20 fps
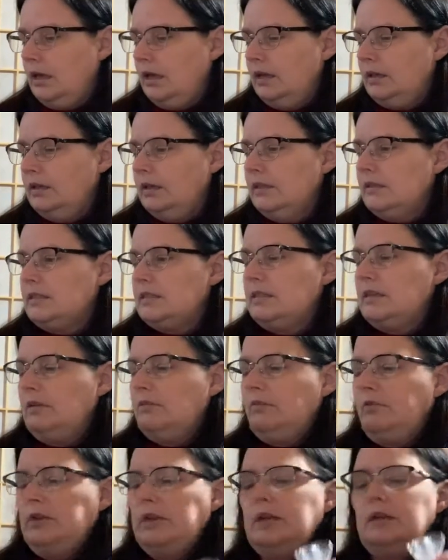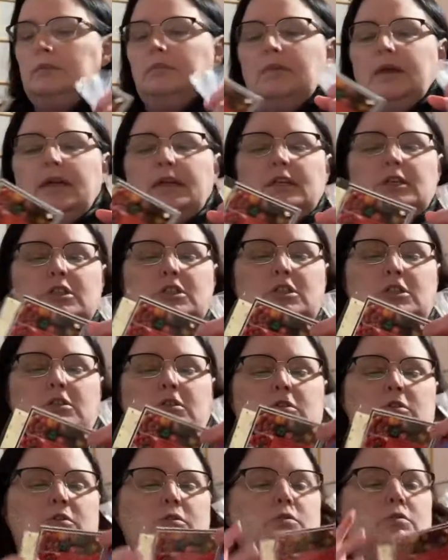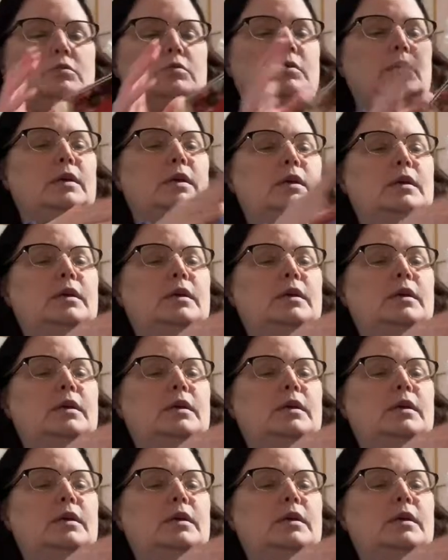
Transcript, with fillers: And let's see if we can manage to